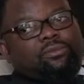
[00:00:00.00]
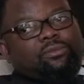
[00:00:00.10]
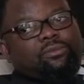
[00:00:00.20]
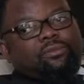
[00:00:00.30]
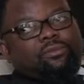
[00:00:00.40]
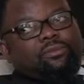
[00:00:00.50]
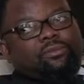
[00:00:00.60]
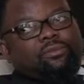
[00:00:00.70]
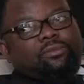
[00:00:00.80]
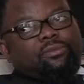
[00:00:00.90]

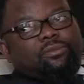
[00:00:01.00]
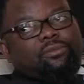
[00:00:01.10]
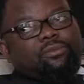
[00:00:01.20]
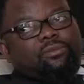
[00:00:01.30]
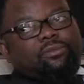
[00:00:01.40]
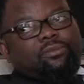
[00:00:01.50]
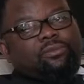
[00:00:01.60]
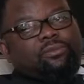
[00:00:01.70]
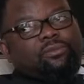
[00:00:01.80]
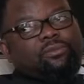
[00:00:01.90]

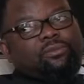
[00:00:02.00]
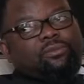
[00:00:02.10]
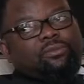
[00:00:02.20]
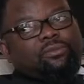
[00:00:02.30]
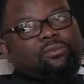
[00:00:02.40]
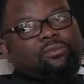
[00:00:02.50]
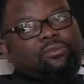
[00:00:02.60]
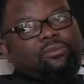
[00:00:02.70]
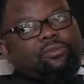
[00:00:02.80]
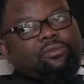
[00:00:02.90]

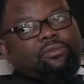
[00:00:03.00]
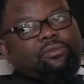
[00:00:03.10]
No words are spoken by the person on screen.